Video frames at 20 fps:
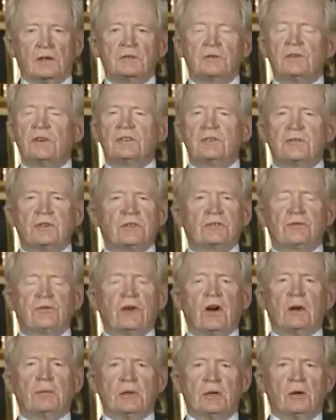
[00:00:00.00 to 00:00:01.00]
It's
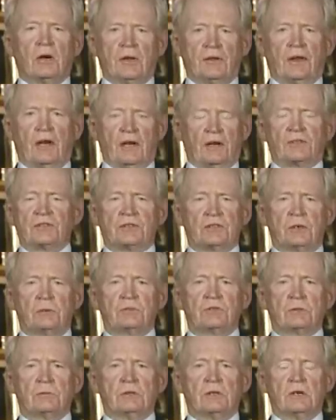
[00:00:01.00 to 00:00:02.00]
far beyond that, it
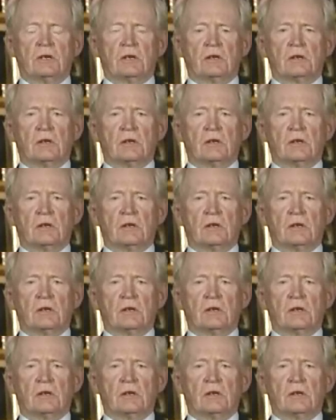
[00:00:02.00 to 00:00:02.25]
seems to me.